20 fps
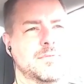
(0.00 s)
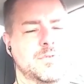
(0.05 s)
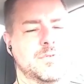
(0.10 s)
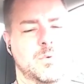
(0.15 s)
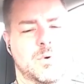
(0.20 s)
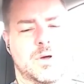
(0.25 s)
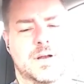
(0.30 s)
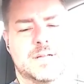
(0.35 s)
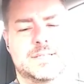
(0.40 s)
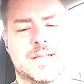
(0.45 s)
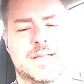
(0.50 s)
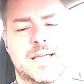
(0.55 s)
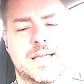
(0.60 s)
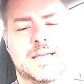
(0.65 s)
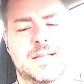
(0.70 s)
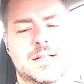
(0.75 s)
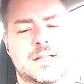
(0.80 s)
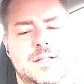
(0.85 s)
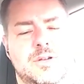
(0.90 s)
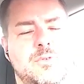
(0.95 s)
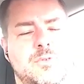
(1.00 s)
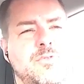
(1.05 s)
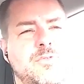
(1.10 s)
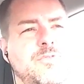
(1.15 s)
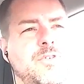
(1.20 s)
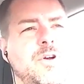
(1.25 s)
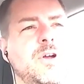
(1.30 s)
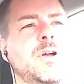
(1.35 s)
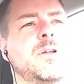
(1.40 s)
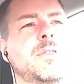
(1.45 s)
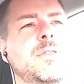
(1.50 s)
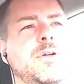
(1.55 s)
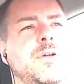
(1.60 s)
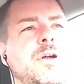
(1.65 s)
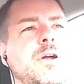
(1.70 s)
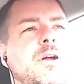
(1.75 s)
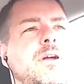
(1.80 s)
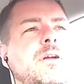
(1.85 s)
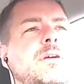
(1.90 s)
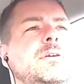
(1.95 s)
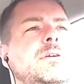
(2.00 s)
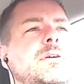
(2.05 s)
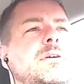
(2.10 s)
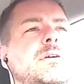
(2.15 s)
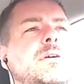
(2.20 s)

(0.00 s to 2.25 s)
if you want to take it a little further,